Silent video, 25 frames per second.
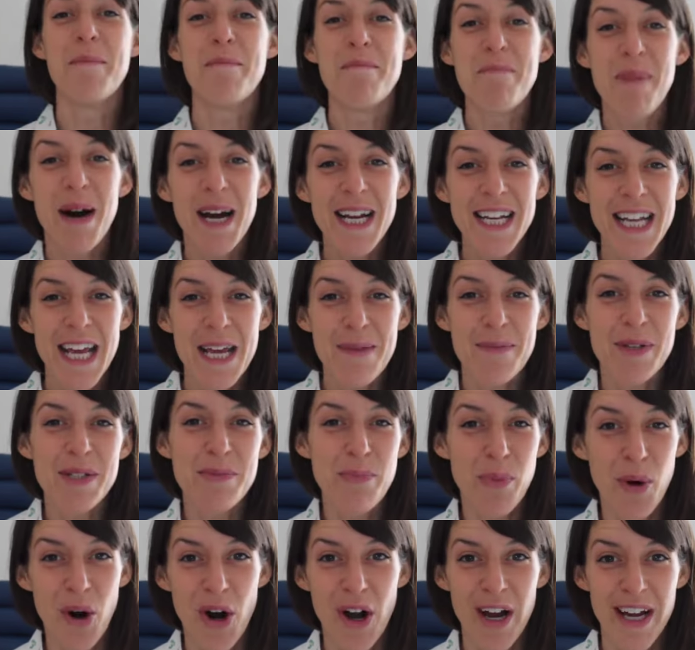My name is
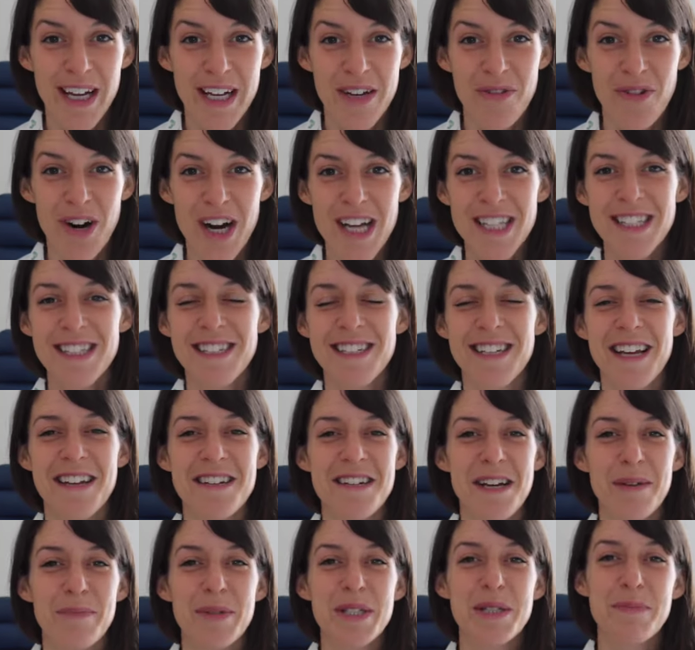Bryony Rust
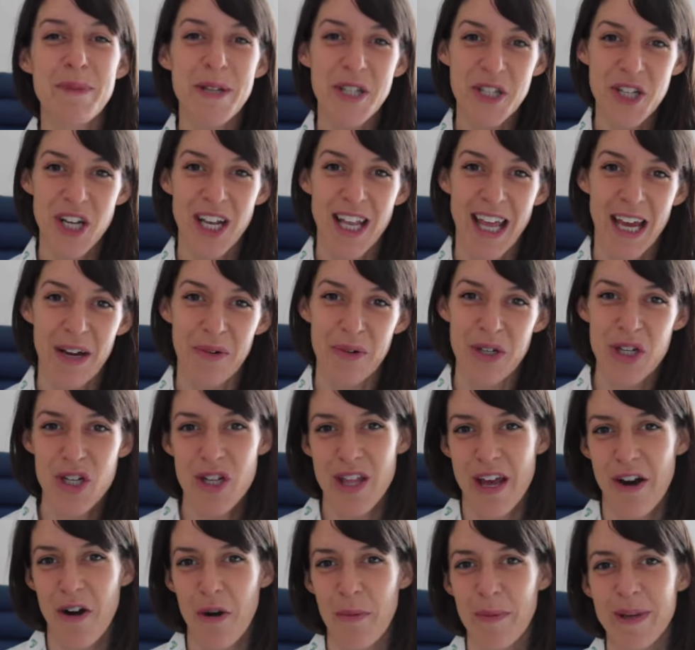and I'm a speech and language
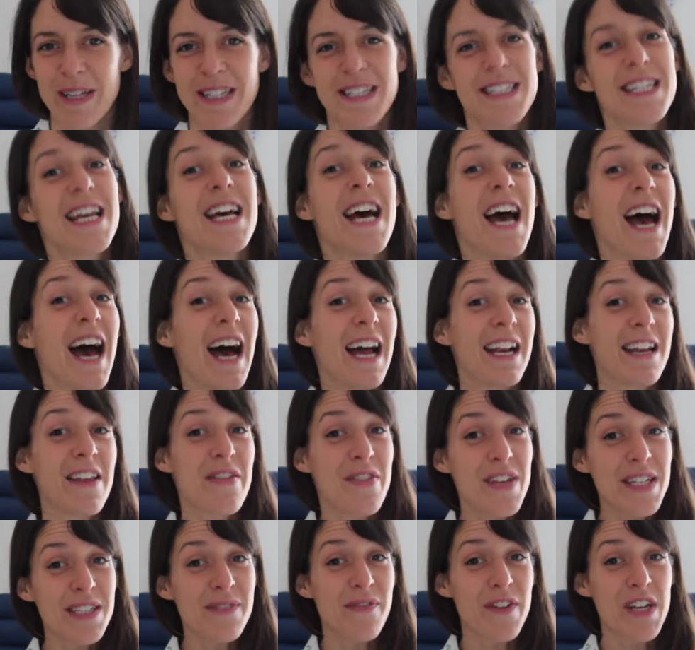therapist and
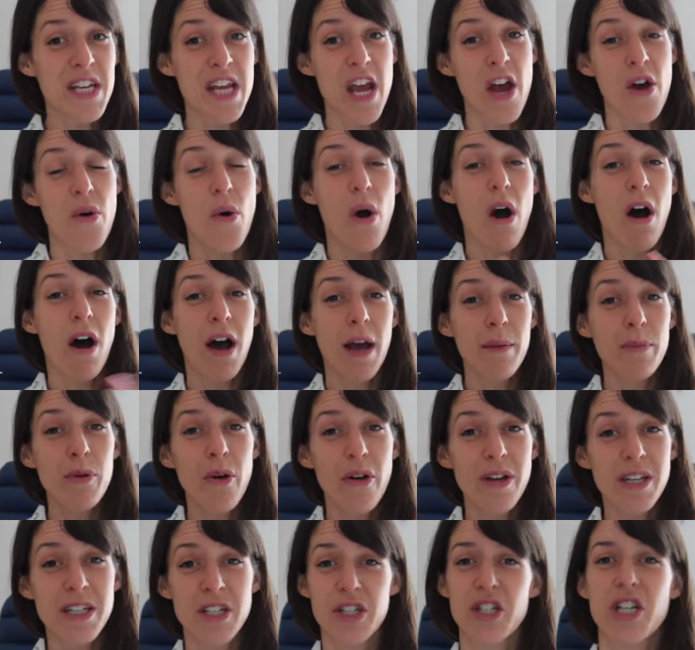in this video I'm
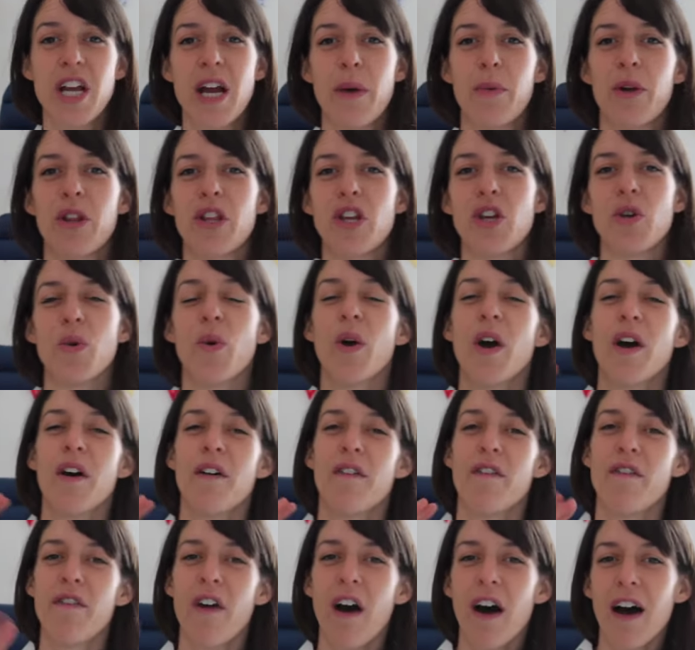going to share with you
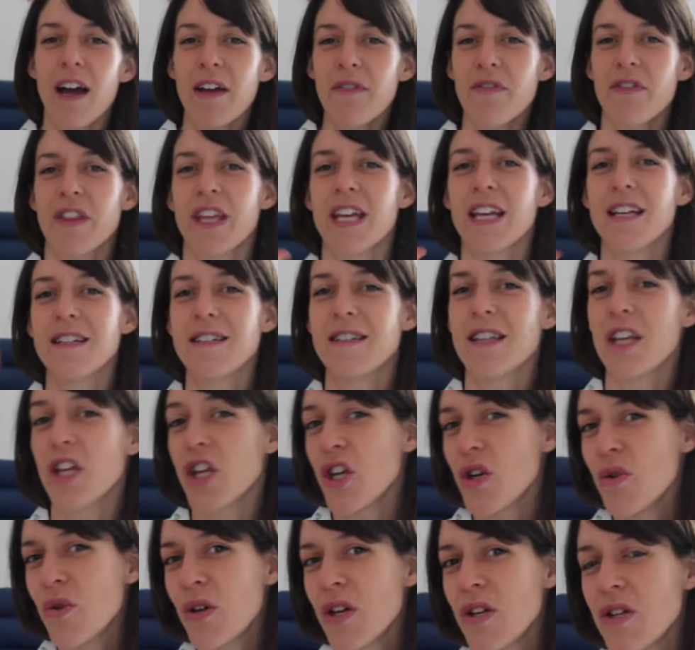five things that
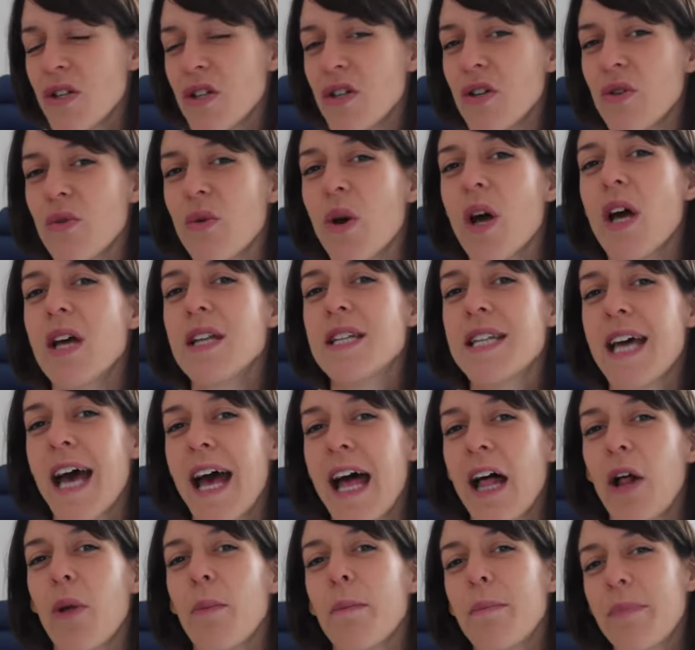you can do to
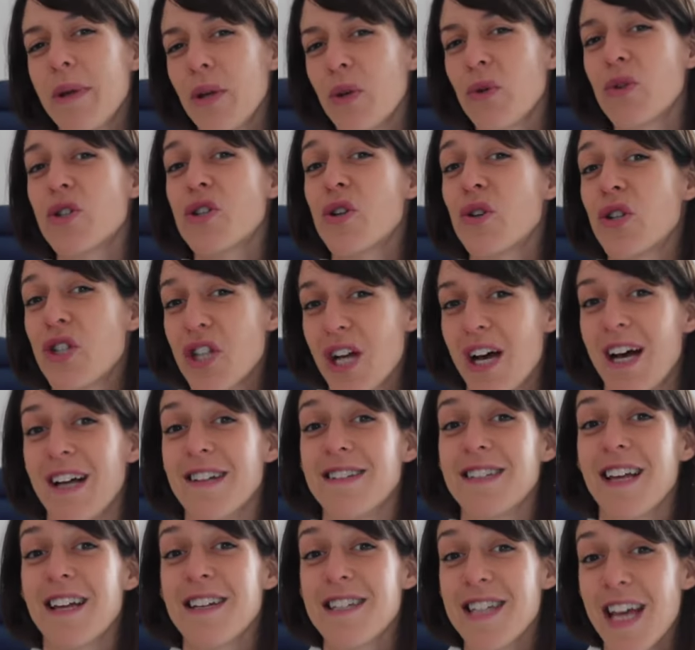help build your
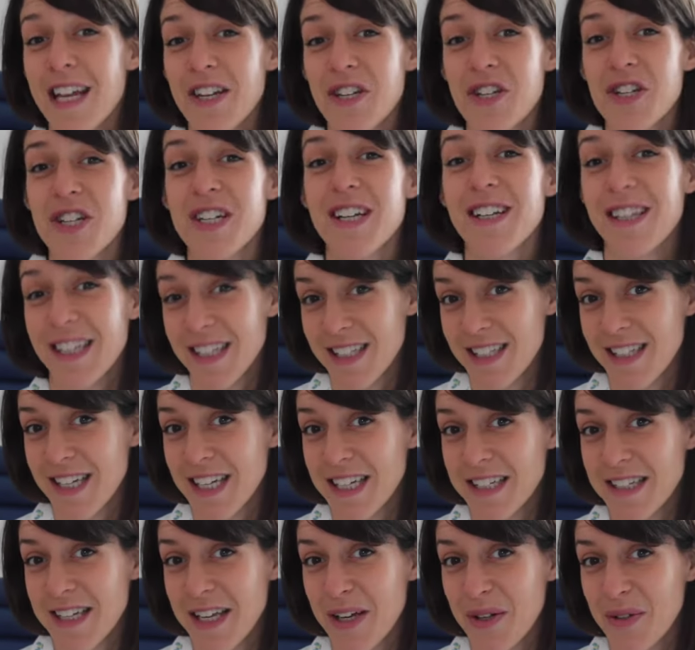child's attention and
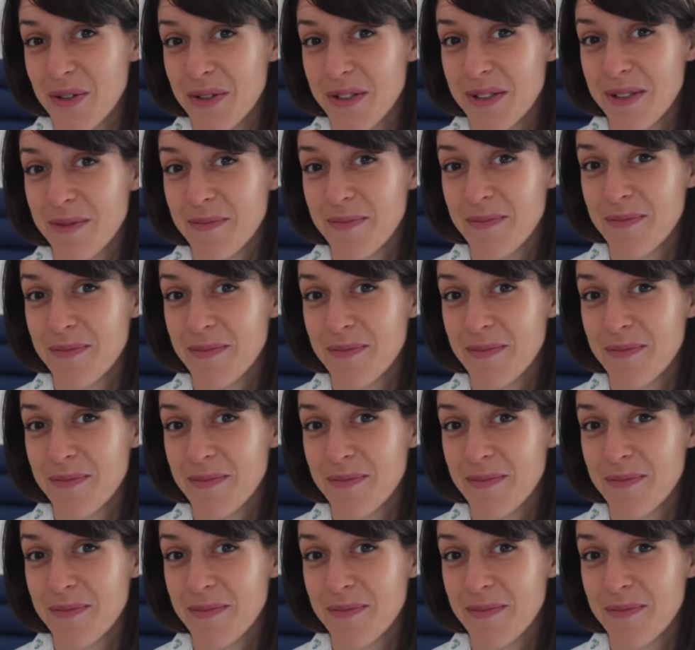listening skills.